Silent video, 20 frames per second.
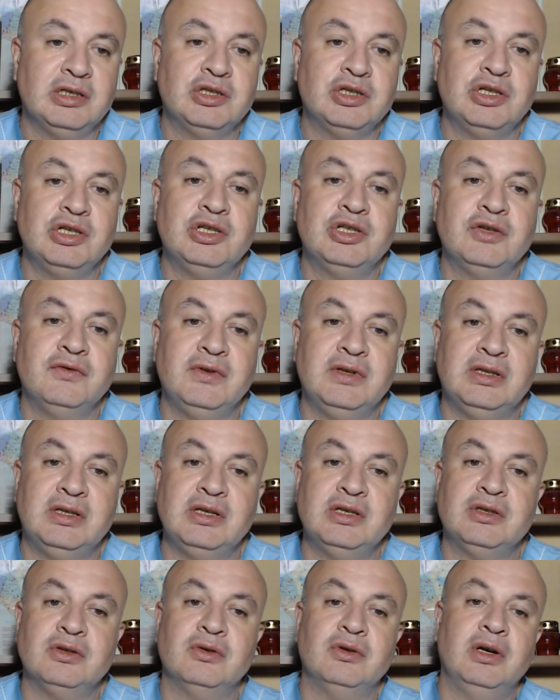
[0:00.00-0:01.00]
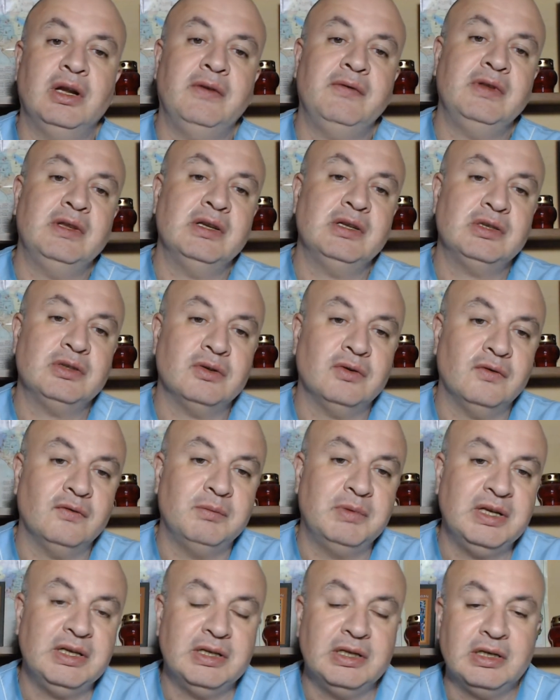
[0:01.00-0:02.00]
gingivitis, or evidence of
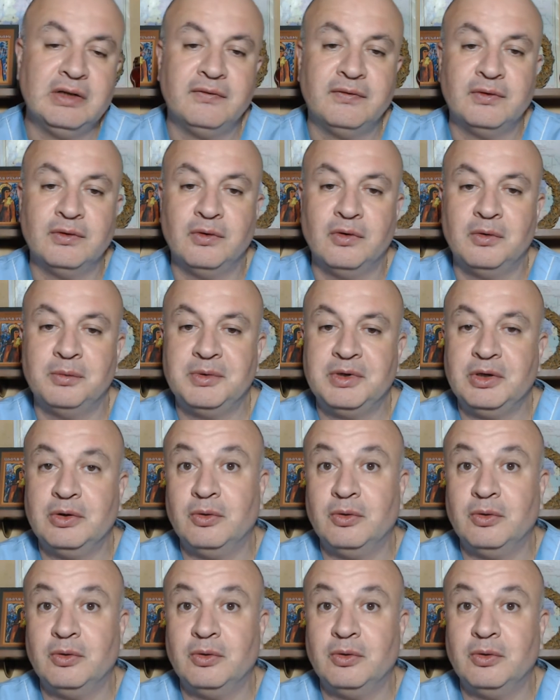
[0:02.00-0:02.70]
bleeding from the